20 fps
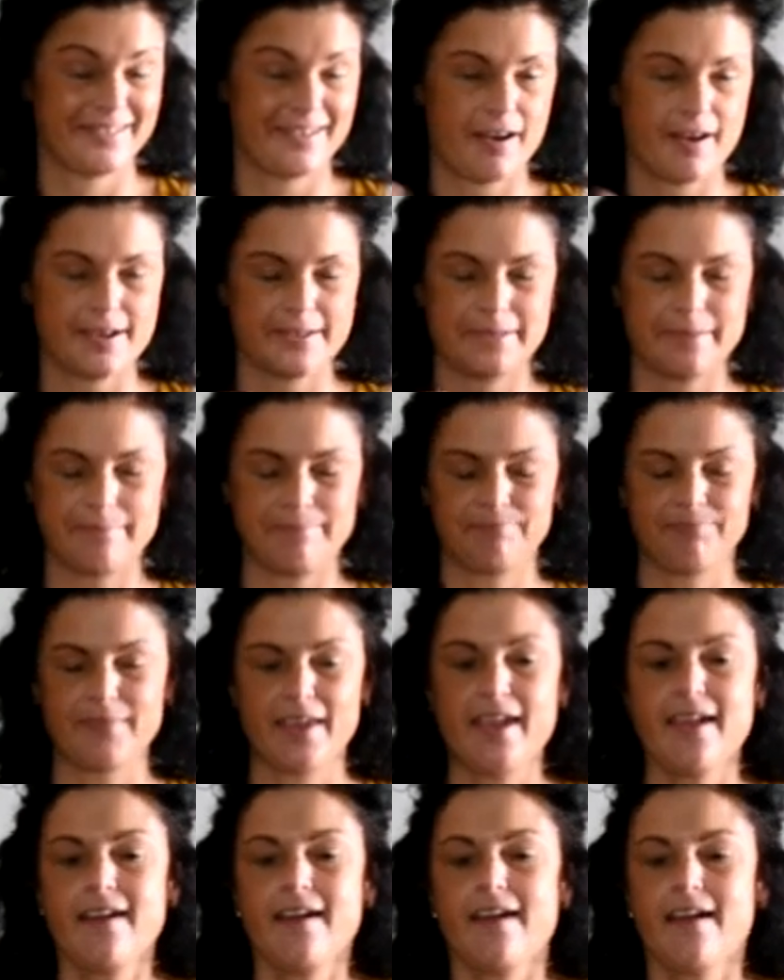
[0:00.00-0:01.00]
Awesome.
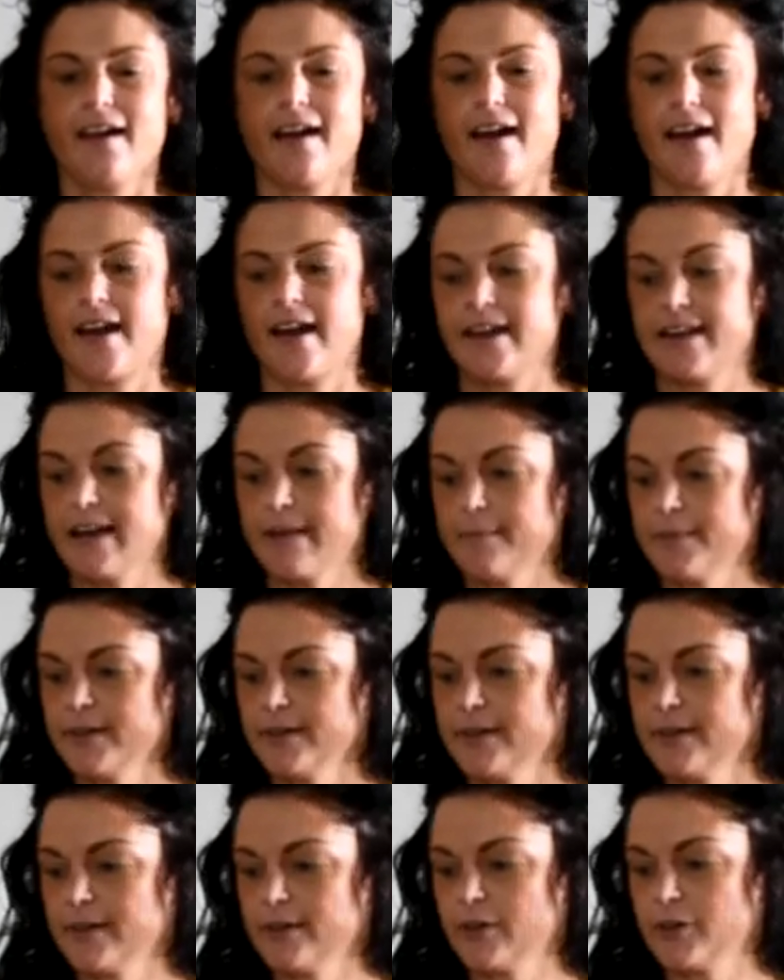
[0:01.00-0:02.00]

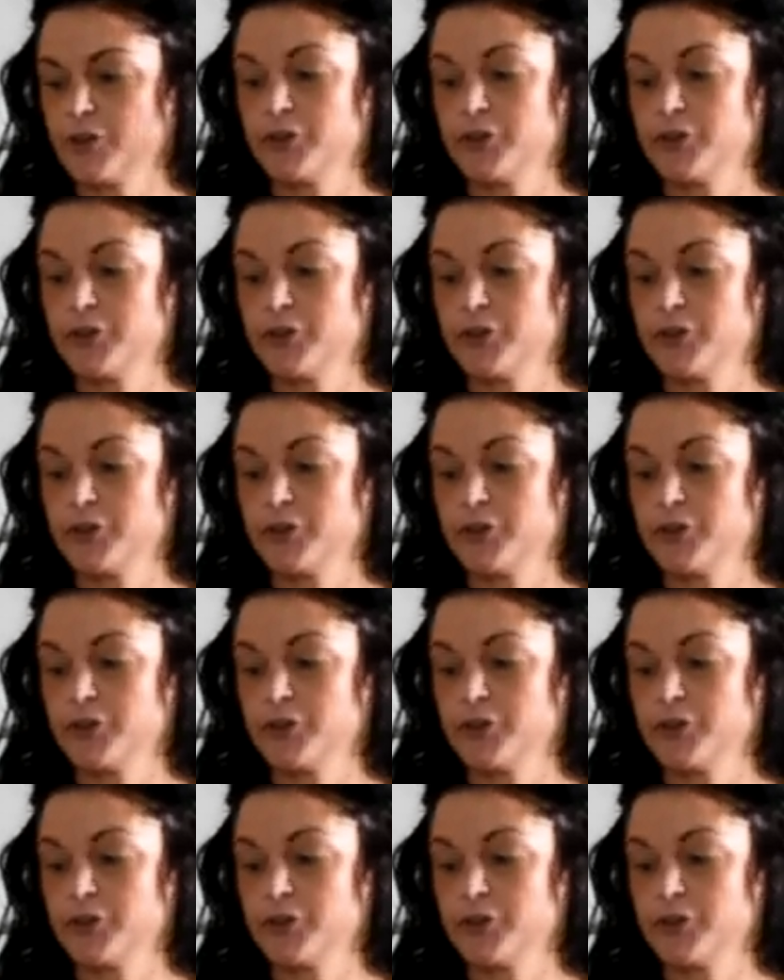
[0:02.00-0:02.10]
Number